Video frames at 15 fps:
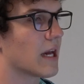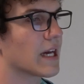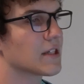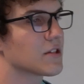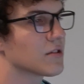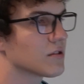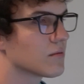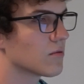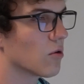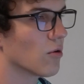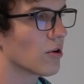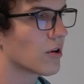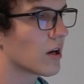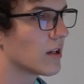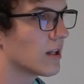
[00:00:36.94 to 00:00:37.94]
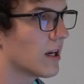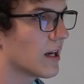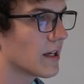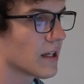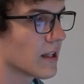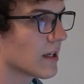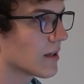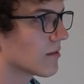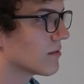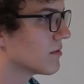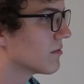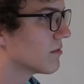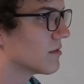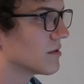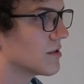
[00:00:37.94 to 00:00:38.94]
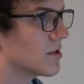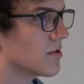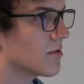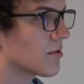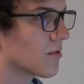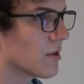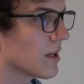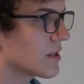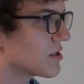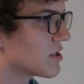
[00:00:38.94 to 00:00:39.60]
I guess I'll just order it online, get like 2-3 day